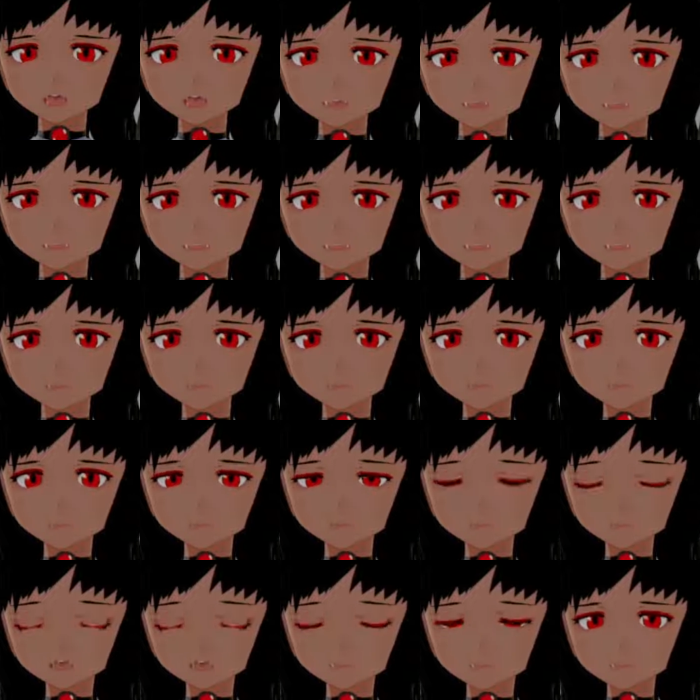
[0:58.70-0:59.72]
an
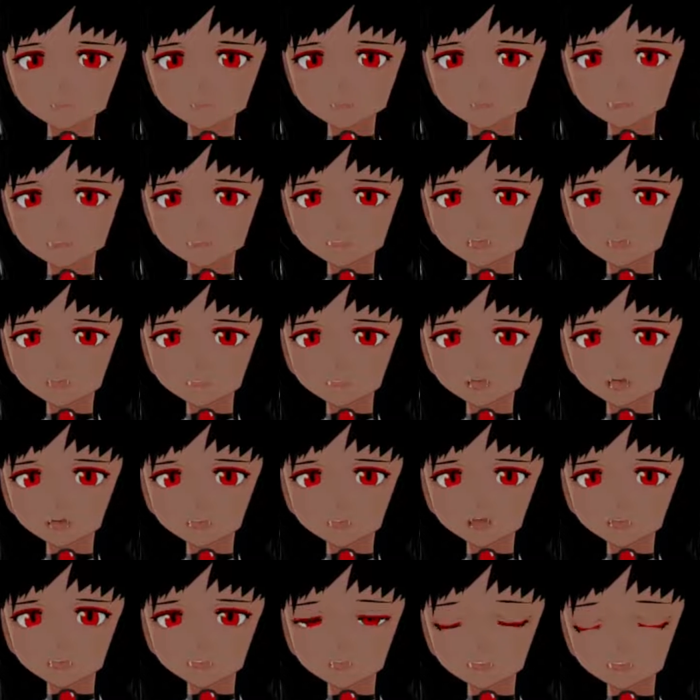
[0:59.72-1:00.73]
old
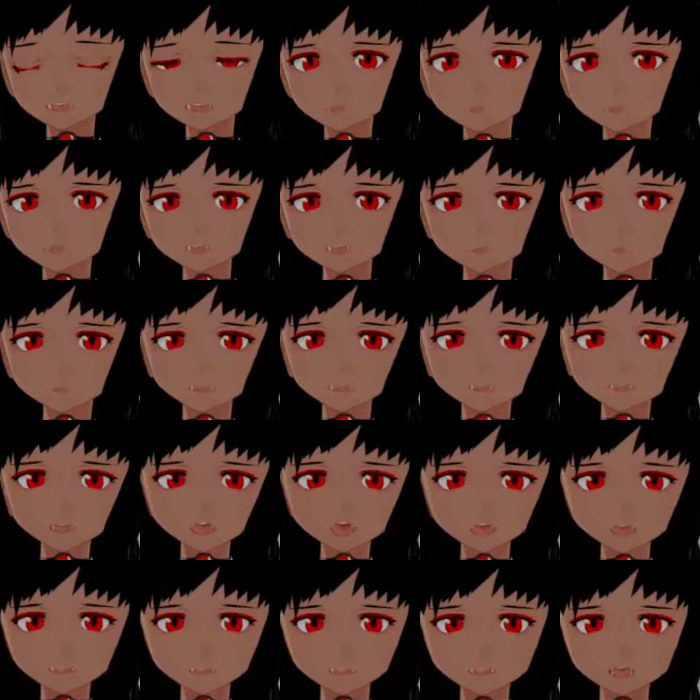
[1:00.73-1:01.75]
apartment that the landlord
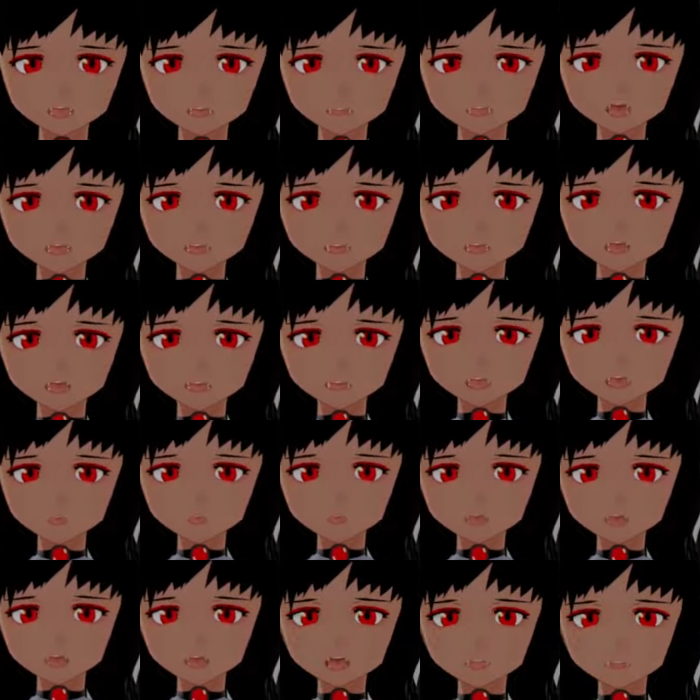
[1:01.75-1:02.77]
forced us out rightfully
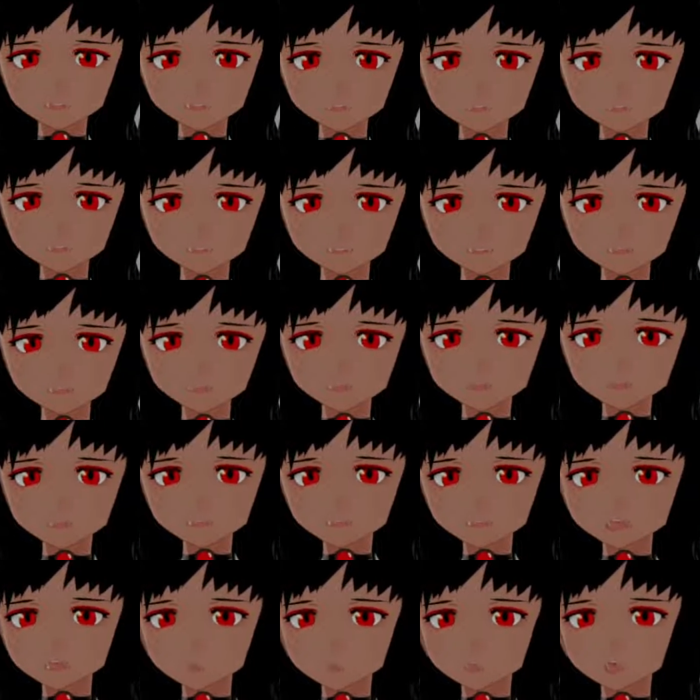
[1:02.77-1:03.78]
because of a
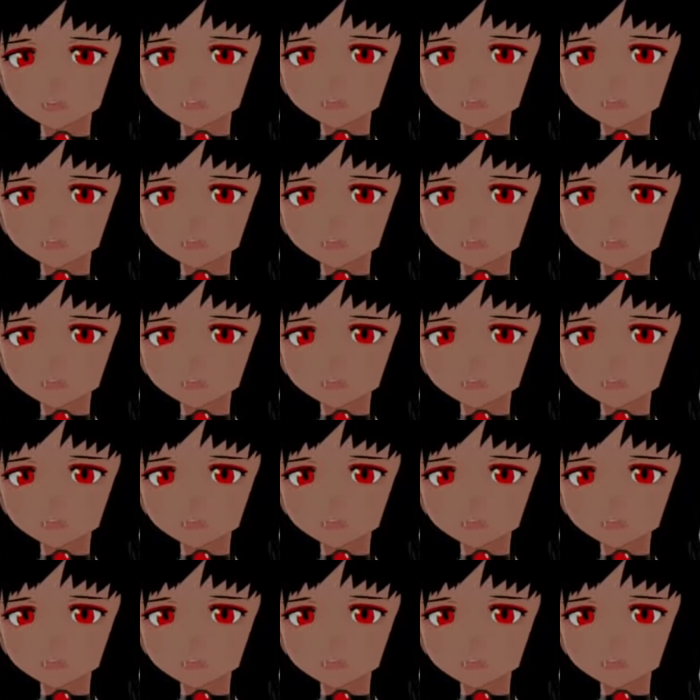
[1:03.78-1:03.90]
serious mold